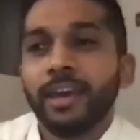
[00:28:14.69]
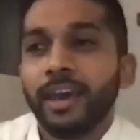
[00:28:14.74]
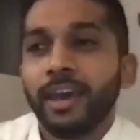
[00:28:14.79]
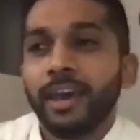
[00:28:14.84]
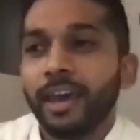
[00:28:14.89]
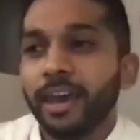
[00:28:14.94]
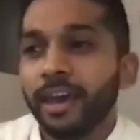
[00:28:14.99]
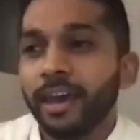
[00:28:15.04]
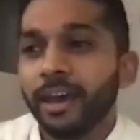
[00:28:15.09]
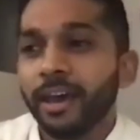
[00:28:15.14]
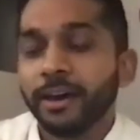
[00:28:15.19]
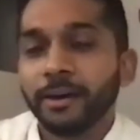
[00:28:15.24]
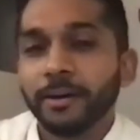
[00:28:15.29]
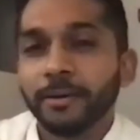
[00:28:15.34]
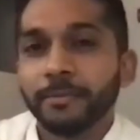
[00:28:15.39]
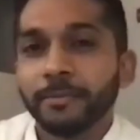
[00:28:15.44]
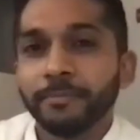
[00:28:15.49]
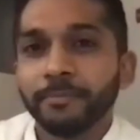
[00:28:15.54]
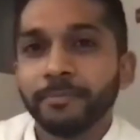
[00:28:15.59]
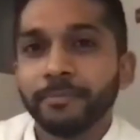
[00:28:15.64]

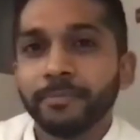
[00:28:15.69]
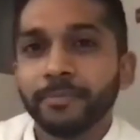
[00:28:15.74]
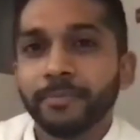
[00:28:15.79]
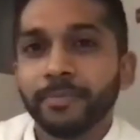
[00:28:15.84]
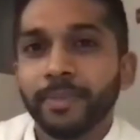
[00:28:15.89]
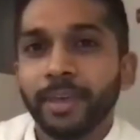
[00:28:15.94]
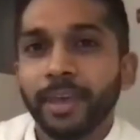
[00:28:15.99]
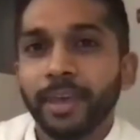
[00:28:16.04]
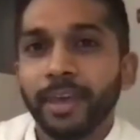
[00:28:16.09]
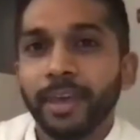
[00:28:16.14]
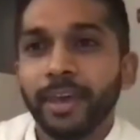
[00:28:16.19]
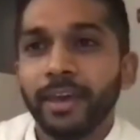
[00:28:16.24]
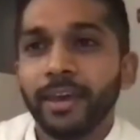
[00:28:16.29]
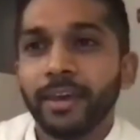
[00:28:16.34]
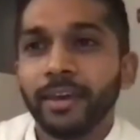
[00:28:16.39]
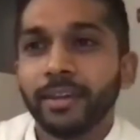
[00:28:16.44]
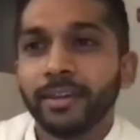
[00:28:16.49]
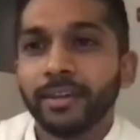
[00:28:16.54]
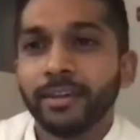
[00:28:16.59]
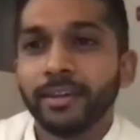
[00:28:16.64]
Um,
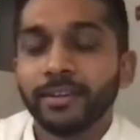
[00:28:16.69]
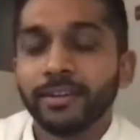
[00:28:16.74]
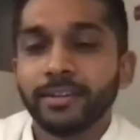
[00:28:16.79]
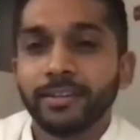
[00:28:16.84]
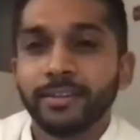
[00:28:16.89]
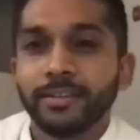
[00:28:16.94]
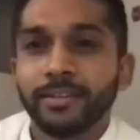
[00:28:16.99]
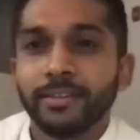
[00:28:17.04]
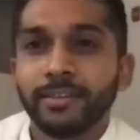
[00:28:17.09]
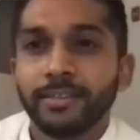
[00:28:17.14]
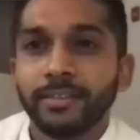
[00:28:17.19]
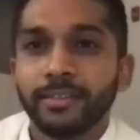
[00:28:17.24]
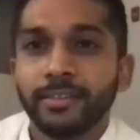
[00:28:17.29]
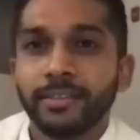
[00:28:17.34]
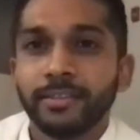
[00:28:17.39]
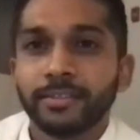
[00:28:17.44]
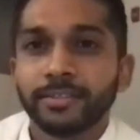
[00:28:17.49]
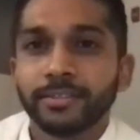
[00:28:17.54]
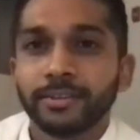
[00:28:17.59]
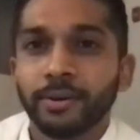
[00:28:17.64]
and
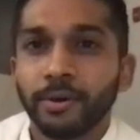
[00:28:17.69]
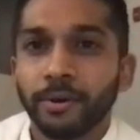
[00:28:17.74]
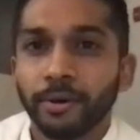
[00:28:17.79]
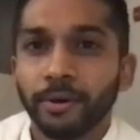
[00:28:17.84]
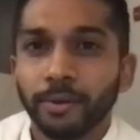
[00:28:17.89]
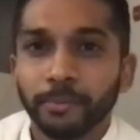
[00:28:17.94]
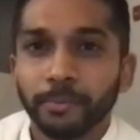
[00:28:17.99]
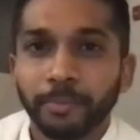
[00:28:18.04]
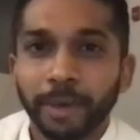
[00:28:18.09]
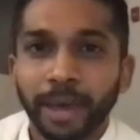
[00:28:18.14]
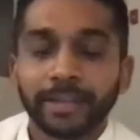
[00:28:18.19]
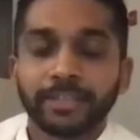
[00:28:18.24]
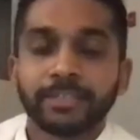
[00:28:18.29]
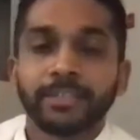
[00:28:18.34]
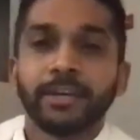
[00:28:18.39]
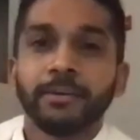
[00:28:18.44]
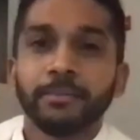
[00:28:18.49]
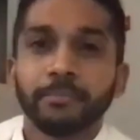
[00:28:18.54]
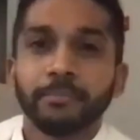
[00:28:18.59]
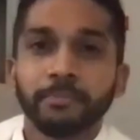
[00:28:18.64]
this is all backed
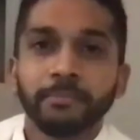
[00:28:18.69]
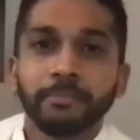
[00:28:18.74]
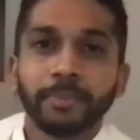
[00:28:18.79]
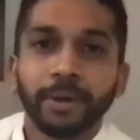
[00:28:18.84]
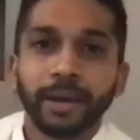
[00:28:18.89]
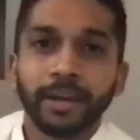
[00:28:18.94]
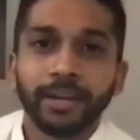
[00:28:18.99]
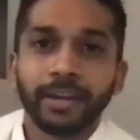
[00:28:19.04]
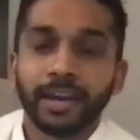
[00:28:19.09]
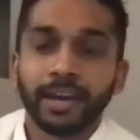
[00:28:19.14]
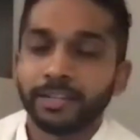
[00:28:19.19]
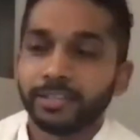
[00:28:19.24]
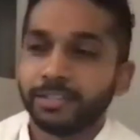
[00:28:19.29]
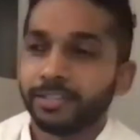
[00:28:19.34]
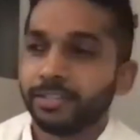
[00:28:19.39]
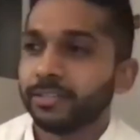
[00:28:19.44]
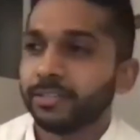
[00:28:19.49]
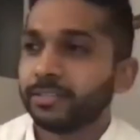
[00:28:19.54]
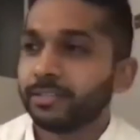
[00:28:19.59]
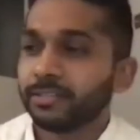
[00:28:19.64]
up by not
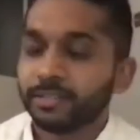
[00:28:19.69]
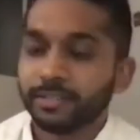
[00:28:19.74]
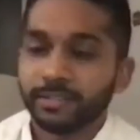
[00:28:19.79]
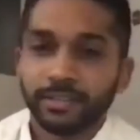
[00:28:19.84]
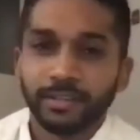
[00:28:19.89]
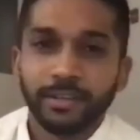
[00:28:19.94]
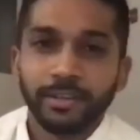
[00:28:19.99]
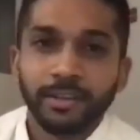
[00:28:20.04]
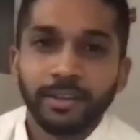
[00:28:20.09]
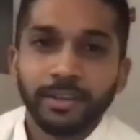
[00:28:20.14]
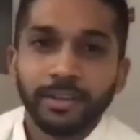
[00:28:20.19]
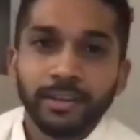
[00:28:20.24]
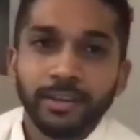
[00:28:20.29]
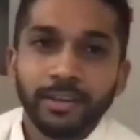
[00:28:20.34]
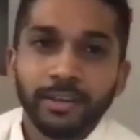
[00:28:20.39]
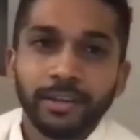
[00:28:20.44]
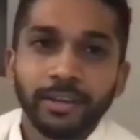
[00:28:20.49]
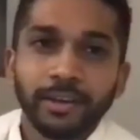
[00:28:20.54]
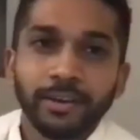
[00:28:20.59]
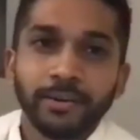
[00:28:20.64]
just,
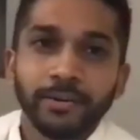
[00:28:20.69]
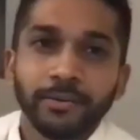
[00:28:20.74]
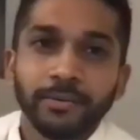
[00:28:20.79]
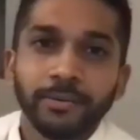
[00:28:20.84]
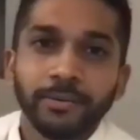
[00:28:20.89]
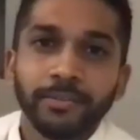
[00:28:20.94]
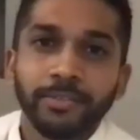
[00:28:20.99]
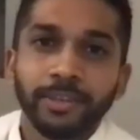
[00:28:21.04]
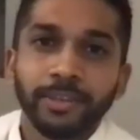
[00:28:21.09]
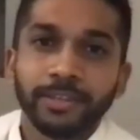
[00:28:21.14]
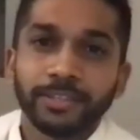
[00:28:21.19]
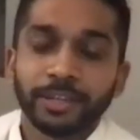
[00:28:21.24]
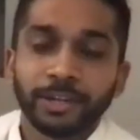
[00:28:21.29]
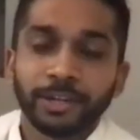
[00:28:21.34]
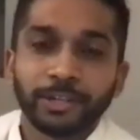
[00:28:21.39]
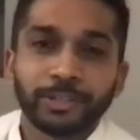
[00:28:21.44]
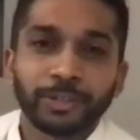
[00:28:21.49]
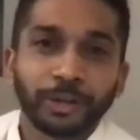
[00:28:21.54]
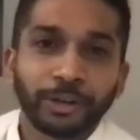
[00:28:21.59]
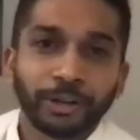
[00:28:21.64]
you know, things that
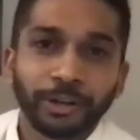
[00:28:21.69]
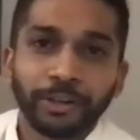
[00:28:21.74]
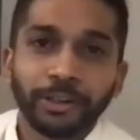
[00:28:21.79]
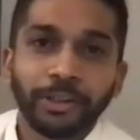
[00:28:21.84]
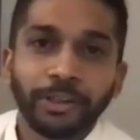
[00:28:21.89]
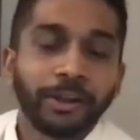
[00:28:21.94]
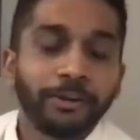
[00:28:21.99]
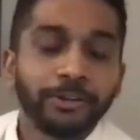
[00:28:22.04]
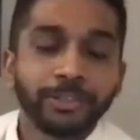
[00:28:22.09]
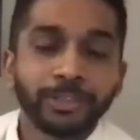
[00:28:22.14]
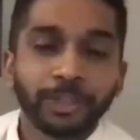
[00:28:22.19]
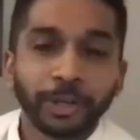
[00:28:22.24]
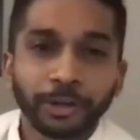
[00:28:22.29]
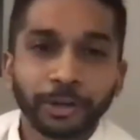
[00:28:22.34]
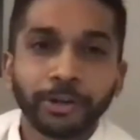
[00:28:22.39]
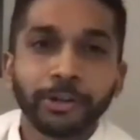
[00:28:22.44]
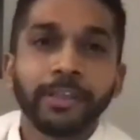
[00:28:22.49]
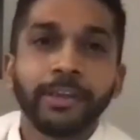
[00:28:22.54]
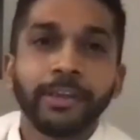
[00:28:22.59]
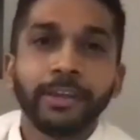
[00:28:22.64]
are circula-
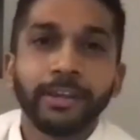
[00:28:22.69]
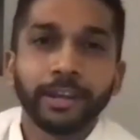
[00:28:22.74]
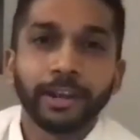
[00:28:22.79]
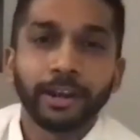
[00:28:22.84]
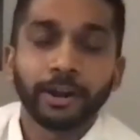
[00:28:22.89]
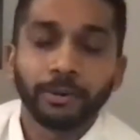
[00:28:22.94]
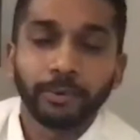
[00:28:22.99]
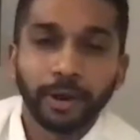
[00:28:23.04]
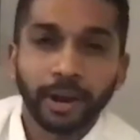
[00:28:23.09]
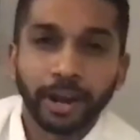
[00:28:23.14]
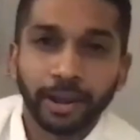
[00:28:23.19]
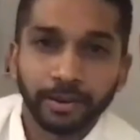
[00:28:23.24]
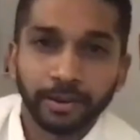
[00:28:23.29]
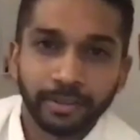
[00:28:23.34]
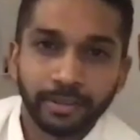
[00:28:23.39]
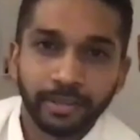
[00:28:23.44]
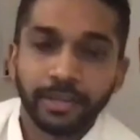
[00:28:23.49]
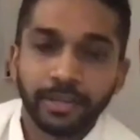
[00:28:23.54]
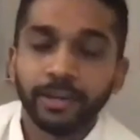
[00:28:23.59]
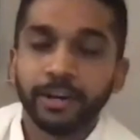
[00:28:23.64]
circulating around
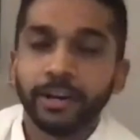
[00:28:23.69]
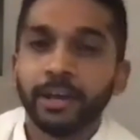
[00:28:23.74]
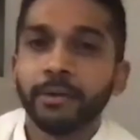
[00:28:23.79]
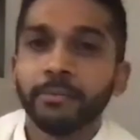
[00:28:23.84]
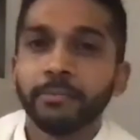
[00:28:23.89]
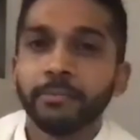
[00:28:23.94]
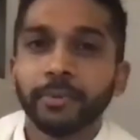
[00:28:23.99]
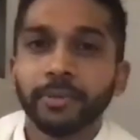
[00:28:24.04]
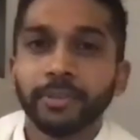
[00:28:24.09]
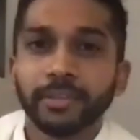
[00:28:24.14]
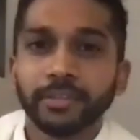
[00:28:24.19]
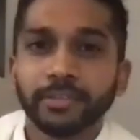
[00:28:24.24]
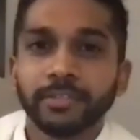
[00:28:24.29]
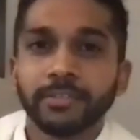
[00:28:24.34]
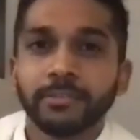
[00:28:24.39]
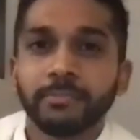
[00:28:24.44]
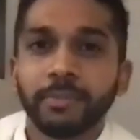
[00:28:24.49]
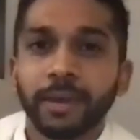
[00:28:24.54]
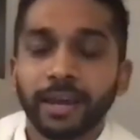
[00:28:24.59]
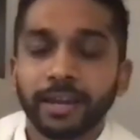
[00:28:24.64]
the internet, but this
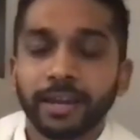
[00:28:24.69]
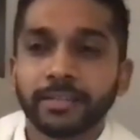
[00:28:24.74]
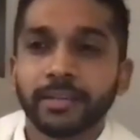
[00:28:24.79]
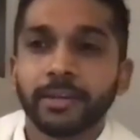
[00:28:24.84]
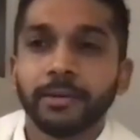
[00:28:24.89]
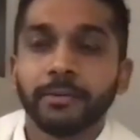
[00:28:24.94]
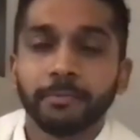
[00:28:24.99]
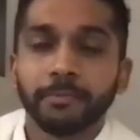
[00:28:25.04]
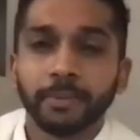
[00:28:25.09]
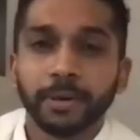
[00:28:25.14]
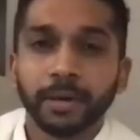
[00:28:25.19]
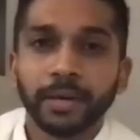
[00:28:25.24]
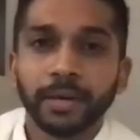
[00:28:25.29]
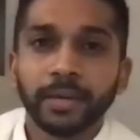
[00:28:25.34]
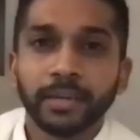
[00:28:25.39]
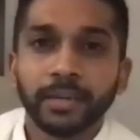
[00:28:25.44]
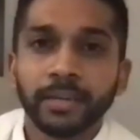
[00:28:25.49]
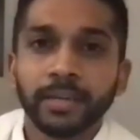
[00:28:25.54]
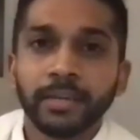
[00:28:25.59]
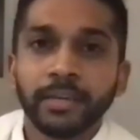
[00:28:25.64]
is backed up
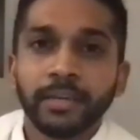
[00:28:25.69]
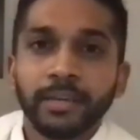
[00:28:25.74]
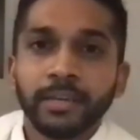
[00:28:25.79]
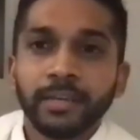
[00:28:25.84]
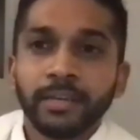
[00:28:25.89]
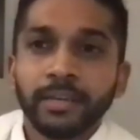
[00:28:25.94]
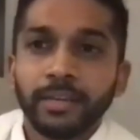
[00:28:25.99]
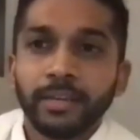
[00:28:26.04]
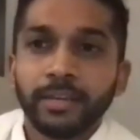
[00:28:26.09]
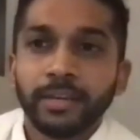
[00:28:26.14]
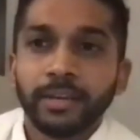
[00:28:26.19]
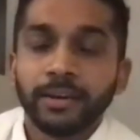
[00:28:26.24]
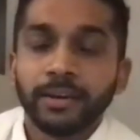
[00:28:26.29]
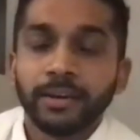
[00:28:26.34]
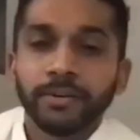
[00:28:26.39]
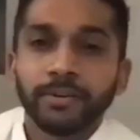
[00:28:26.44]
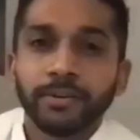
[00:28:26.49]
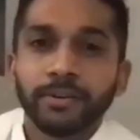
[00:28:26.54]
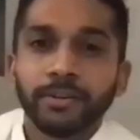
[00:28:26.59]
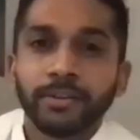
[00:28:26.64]
by, you know,
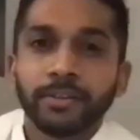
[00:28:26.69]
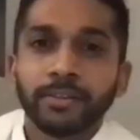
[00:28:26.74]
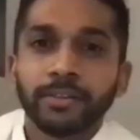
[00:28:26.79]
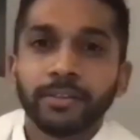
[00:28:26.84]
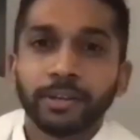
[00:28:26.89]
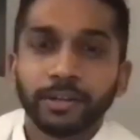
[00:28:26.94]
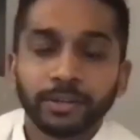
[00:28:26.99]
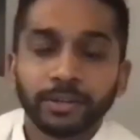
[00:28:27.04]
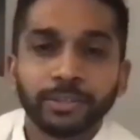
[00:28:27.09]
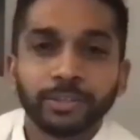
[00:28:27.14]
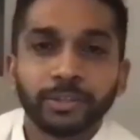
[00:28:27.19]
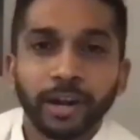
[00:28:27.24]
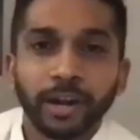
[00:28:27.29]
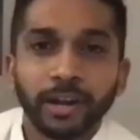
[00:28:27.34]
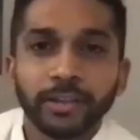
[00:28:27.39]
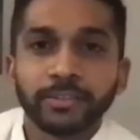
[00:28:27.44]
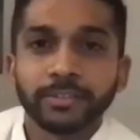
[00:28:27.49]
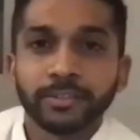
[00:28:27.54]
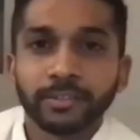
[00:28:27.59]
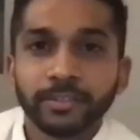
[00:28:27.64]
clinical
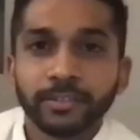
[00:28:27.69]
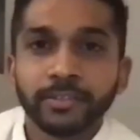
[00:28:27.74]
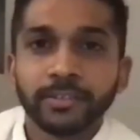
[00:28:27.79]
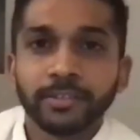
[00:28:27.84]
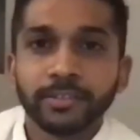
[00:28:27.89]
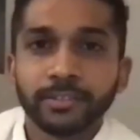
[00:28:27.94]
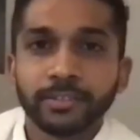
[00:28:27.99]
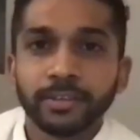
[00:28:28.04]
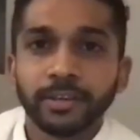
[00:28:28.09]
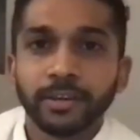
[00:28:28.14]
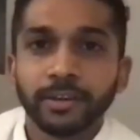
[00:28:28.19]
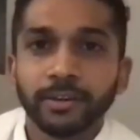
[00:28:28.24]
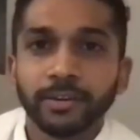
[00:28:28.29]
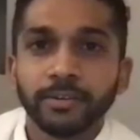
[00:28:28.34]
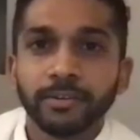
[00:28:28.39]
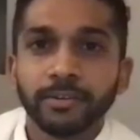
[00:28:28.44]
trials. So mm-hmm.